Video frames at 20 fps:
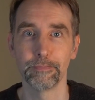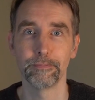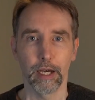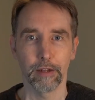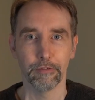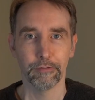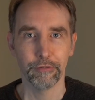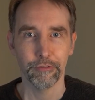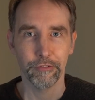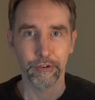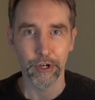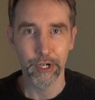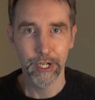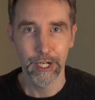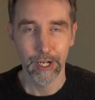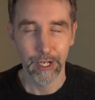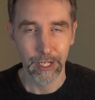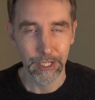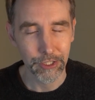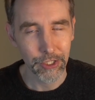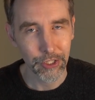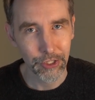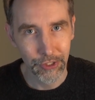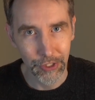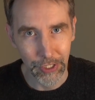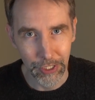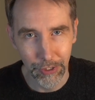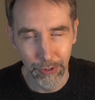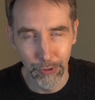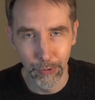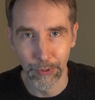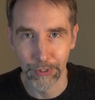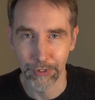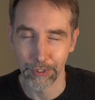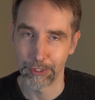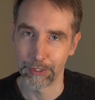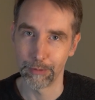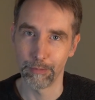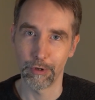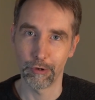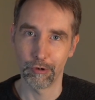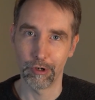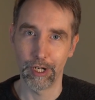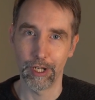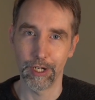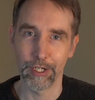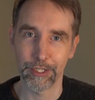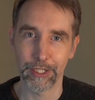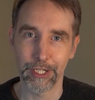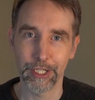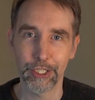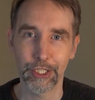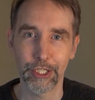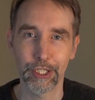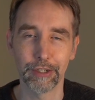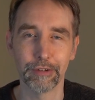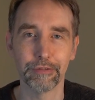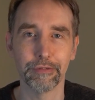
And finally, to deal with the demoralization